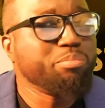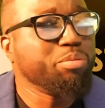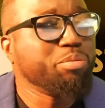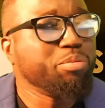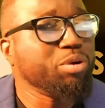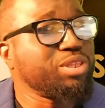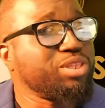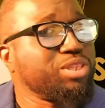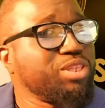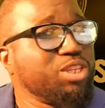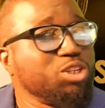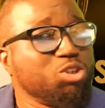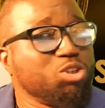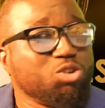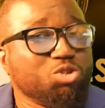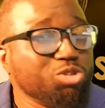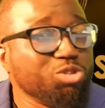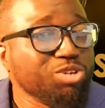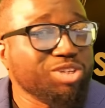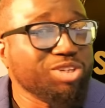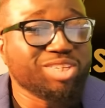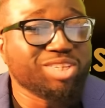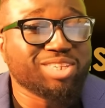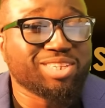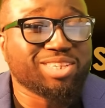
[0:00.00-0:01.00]
But the
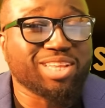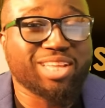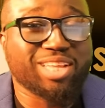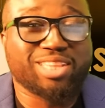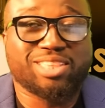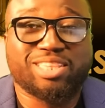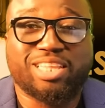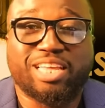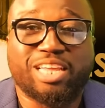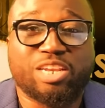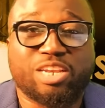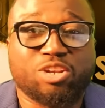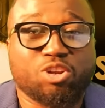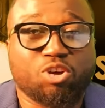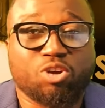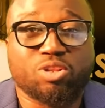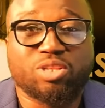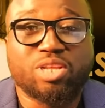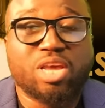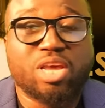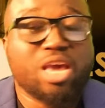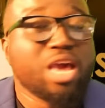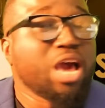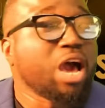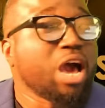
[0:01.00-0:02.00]
truth is that they're
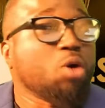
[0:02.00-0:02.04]
not.